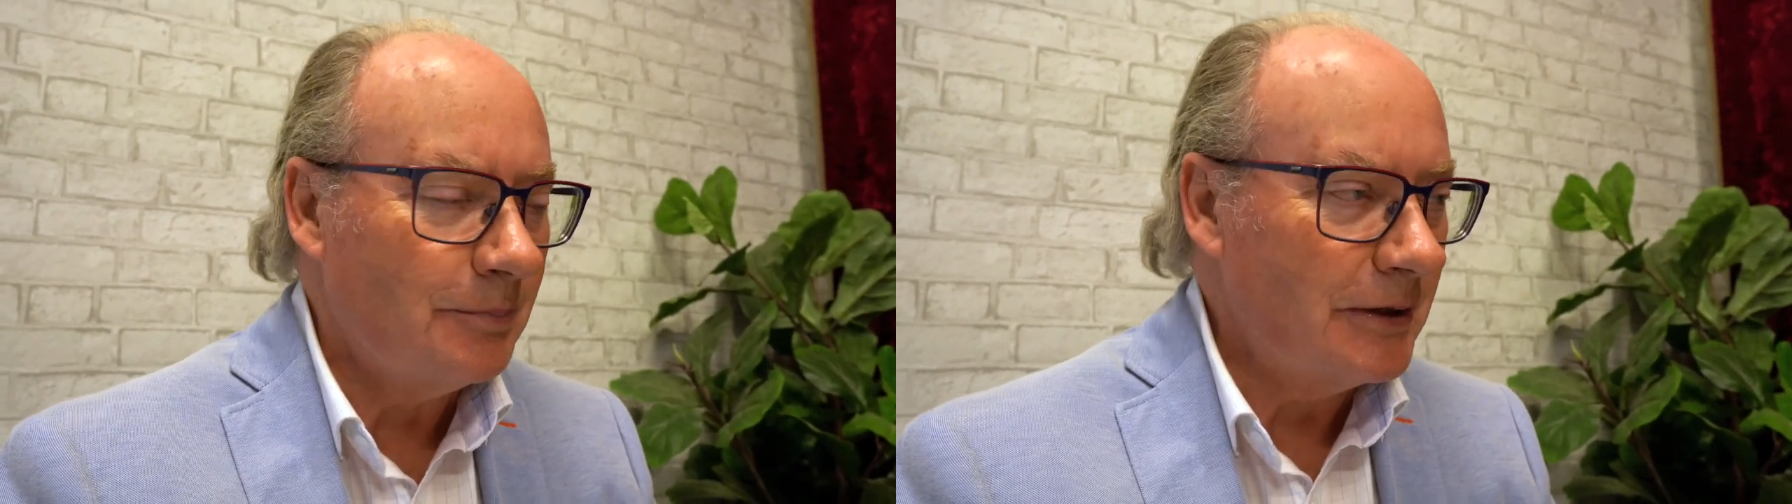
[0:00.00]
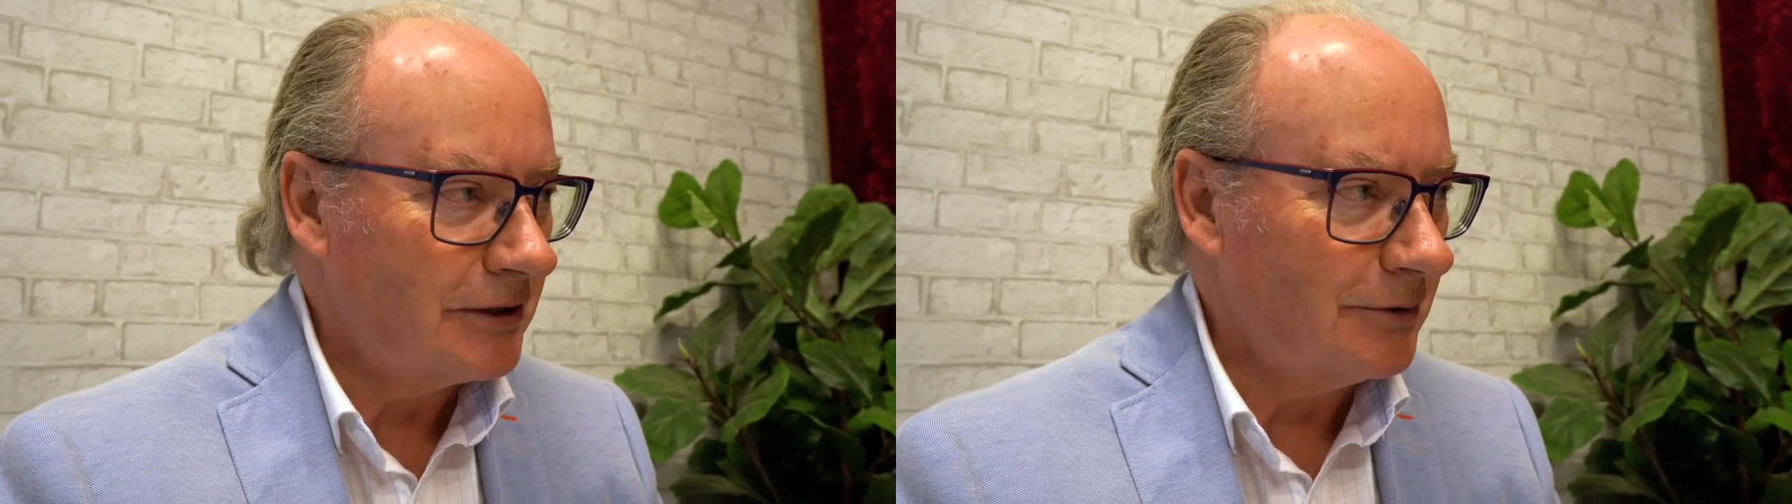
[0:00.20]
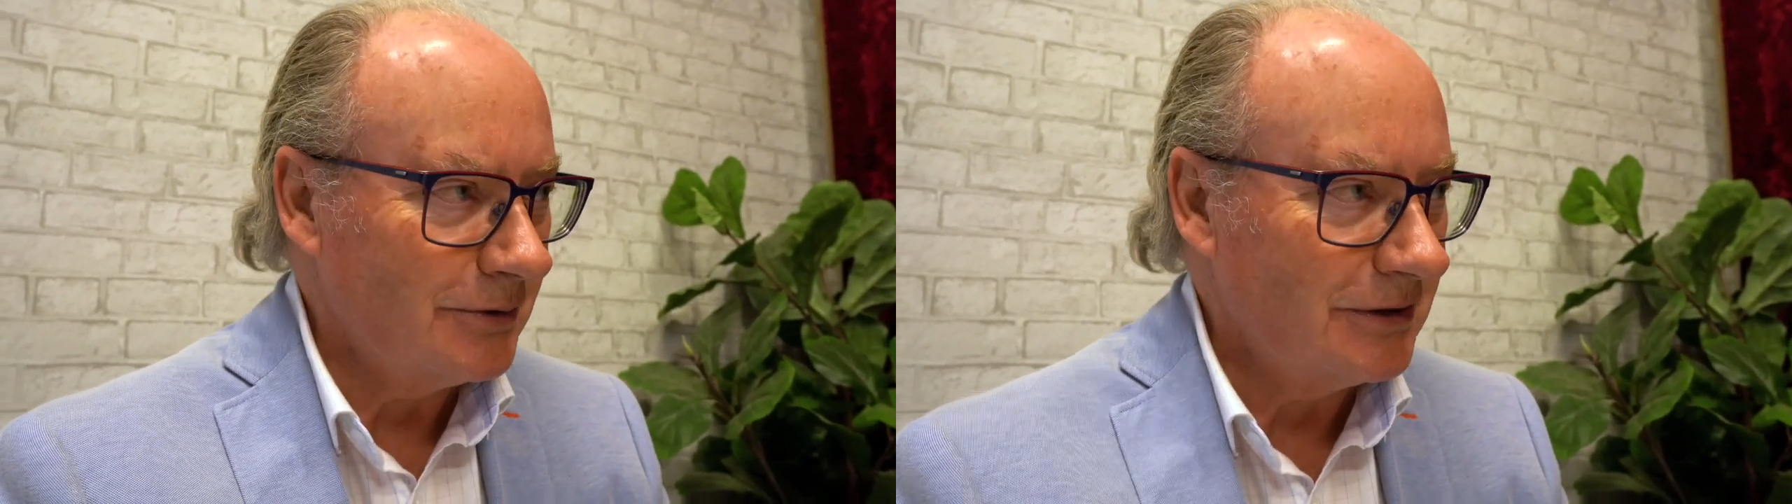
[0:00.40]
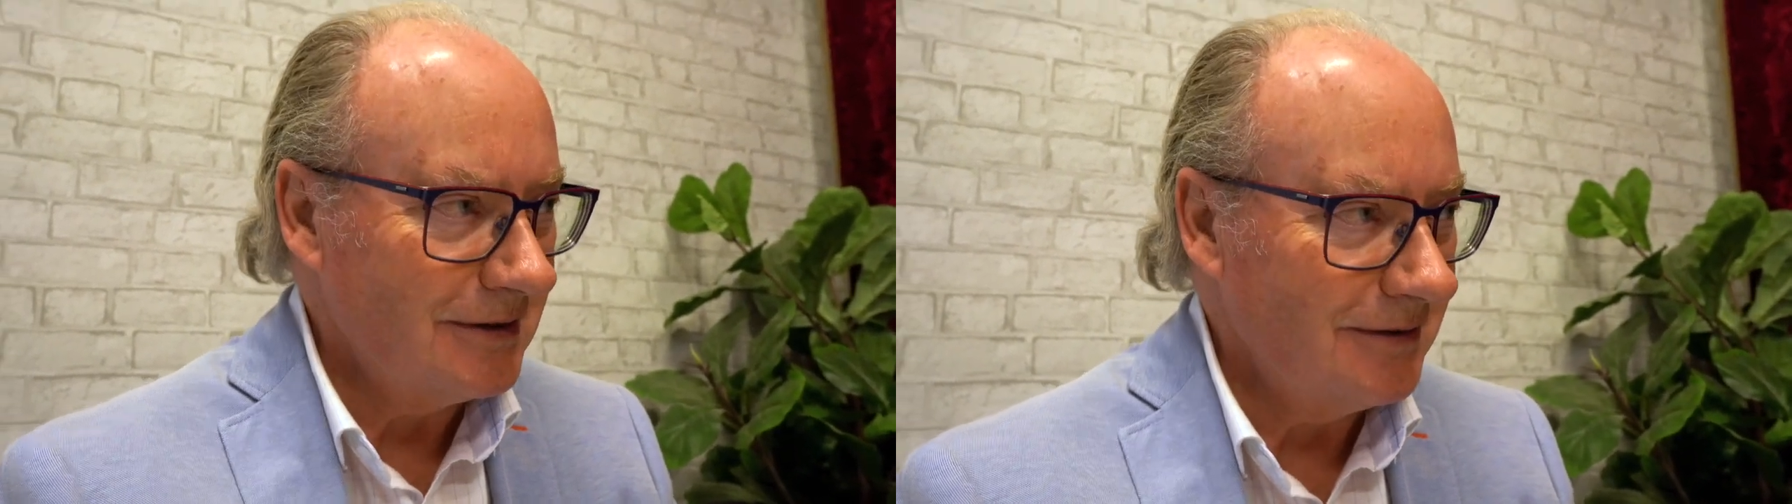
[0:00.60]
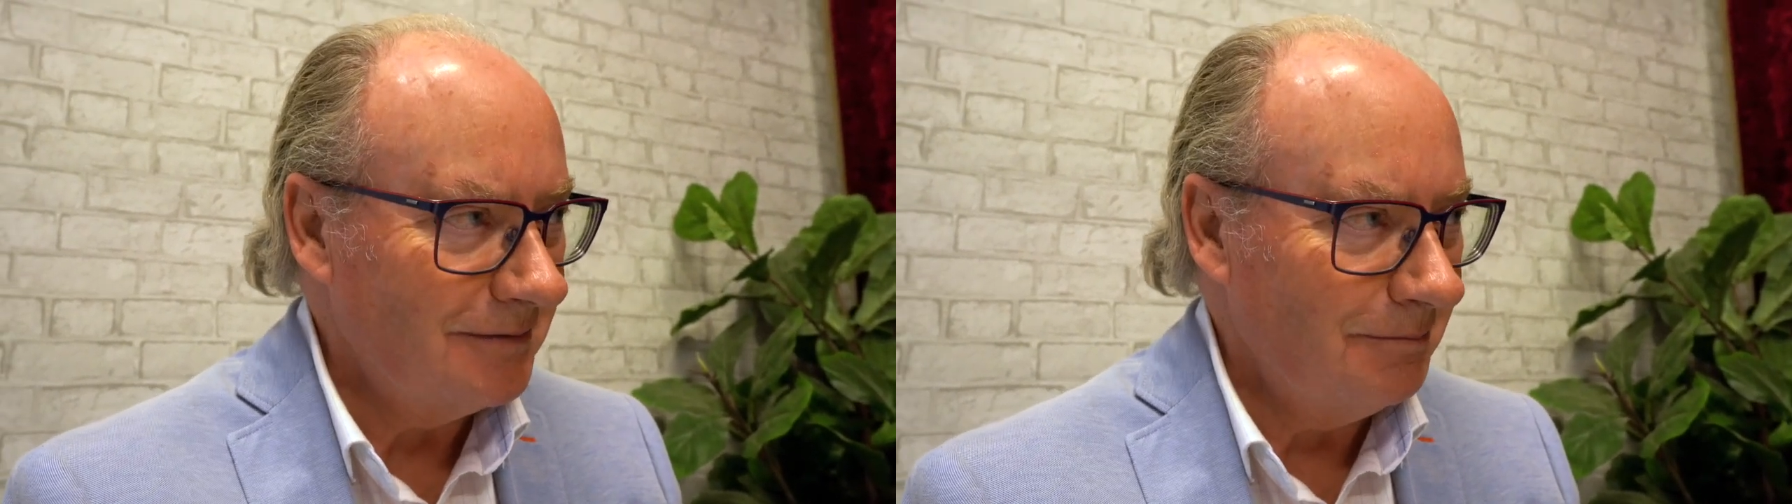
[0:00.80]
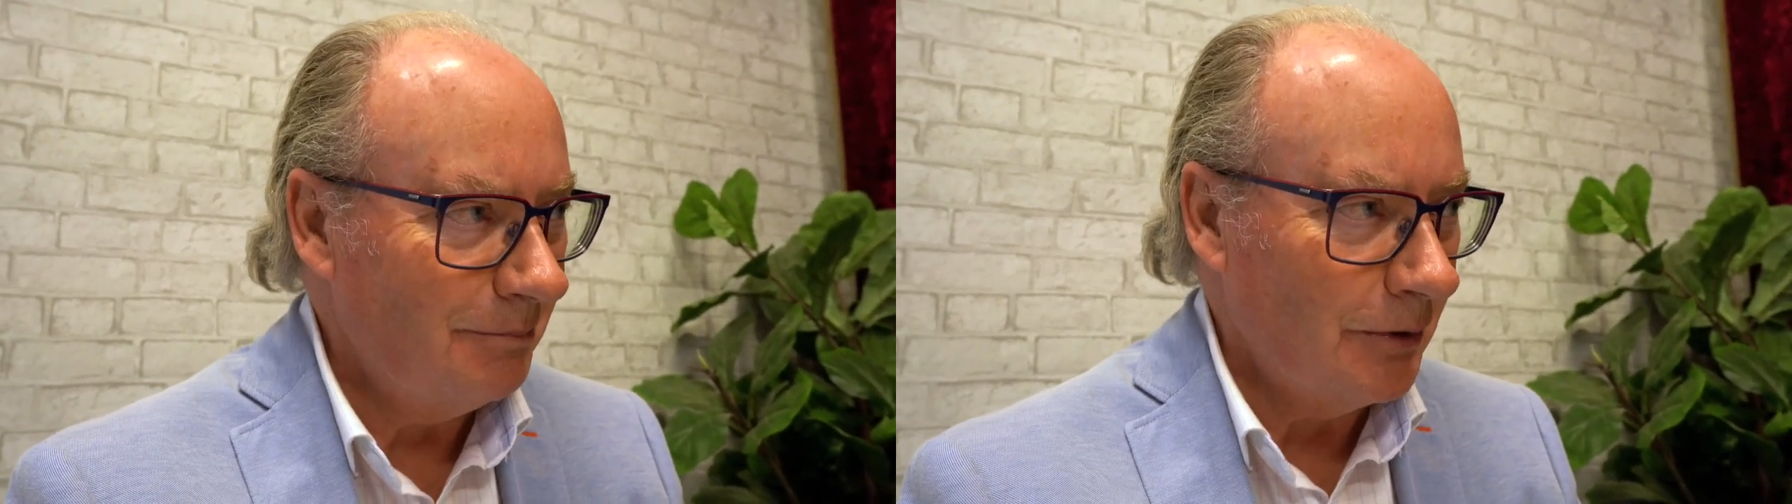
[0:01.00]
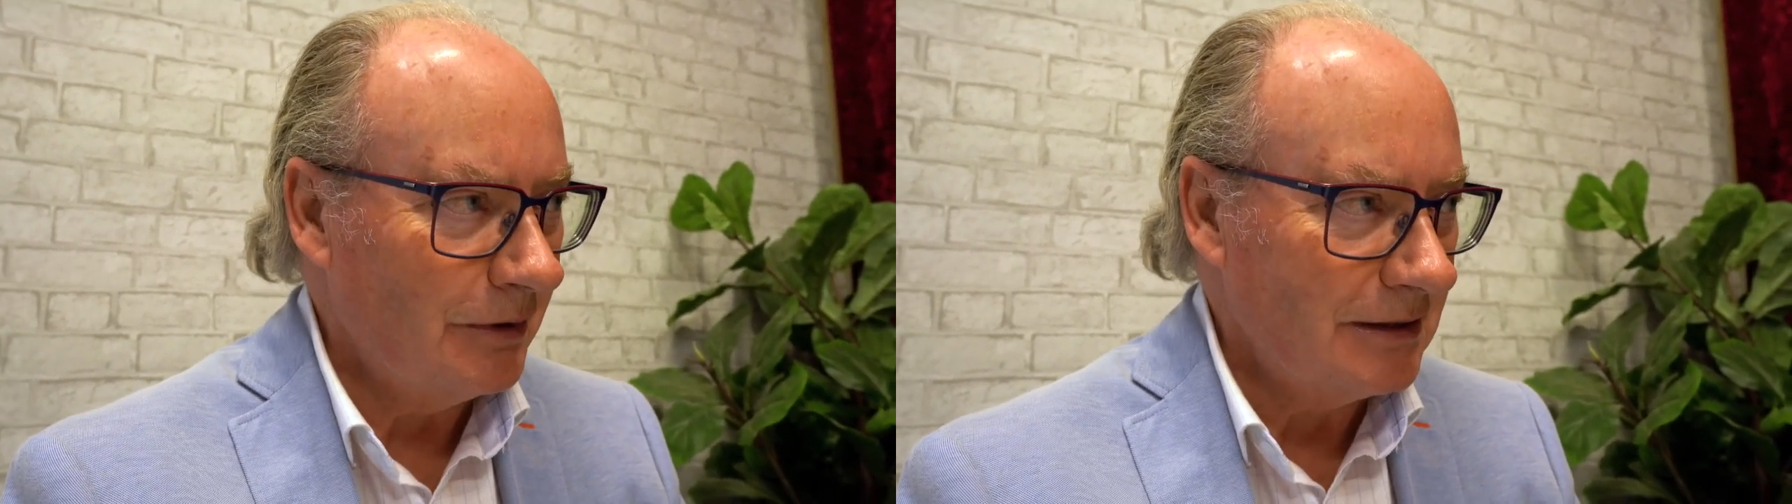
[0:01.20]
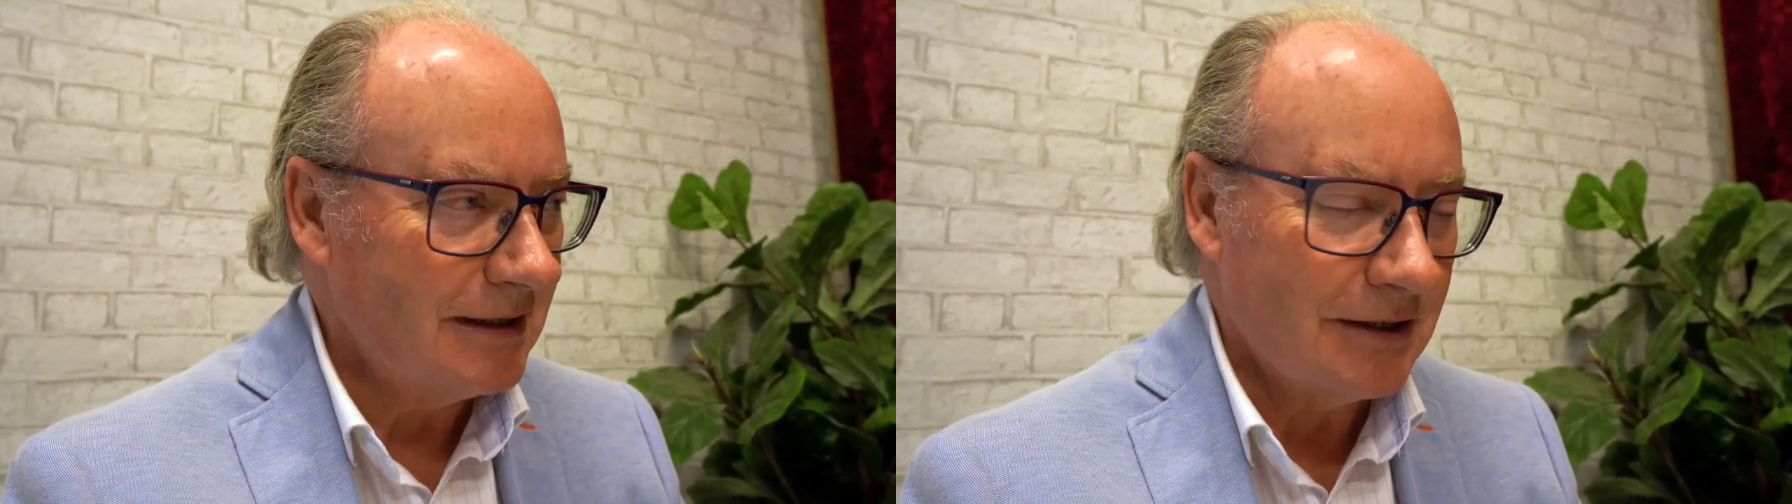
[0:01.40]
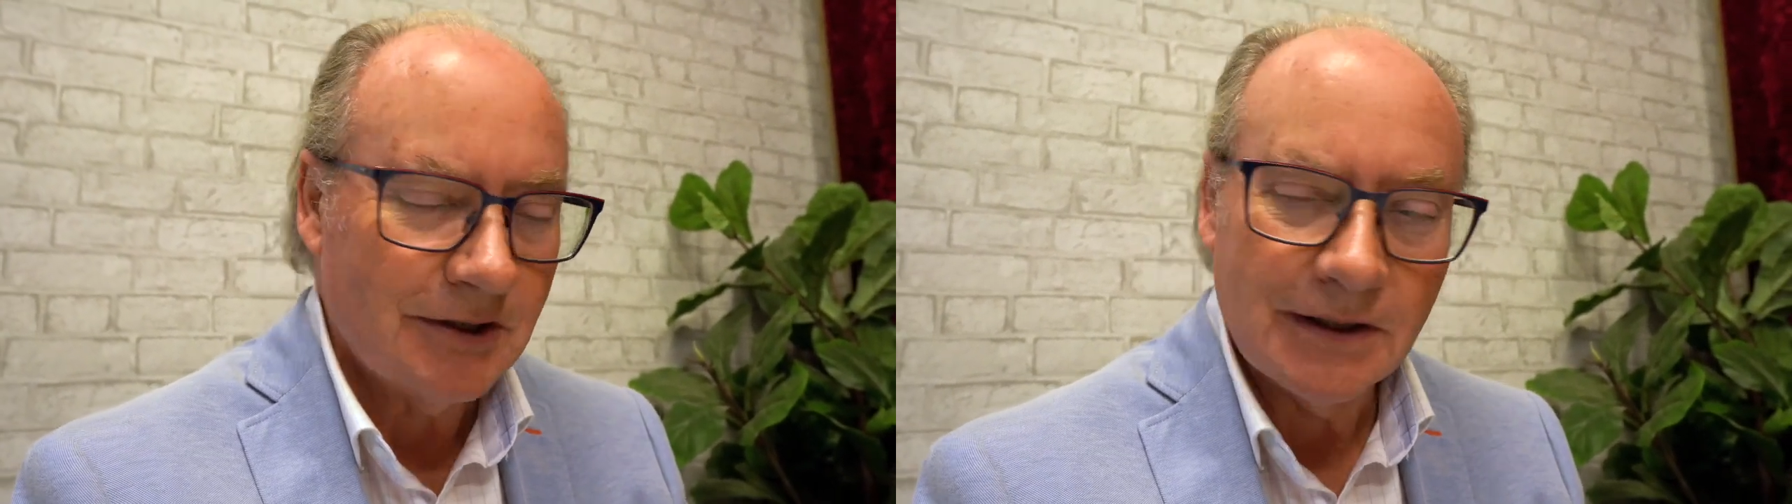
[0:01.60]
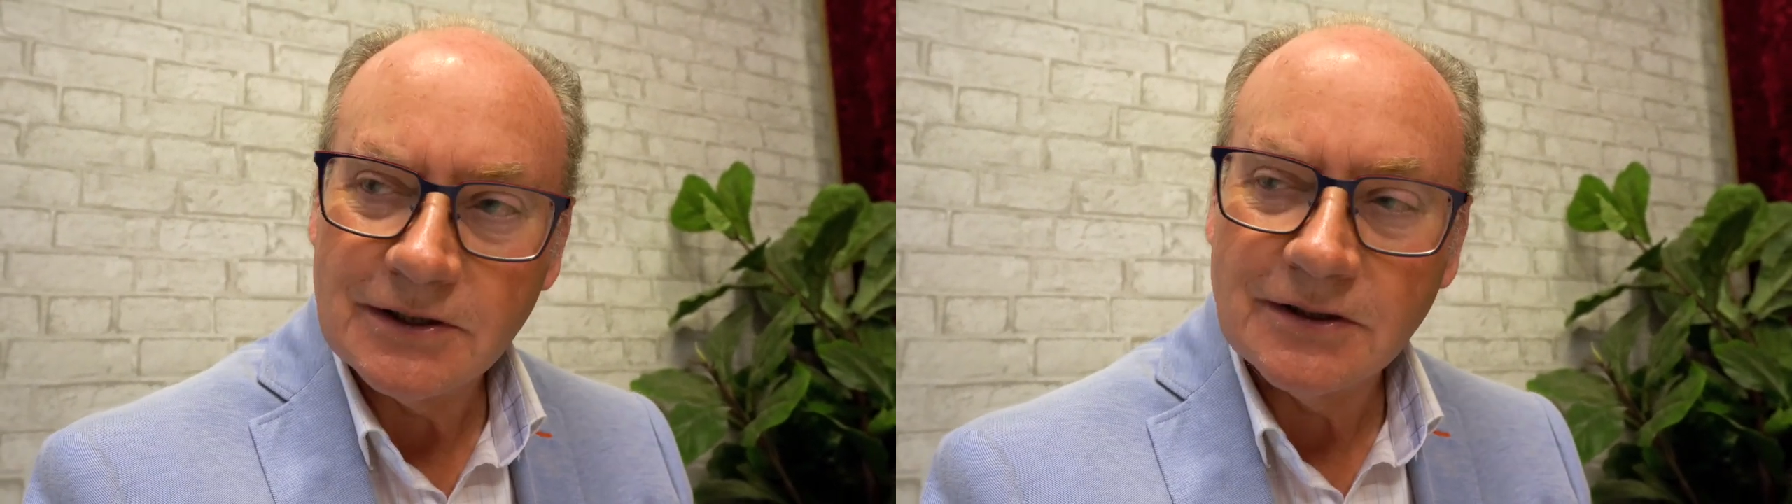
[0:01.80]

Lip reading: Briscoes building situation.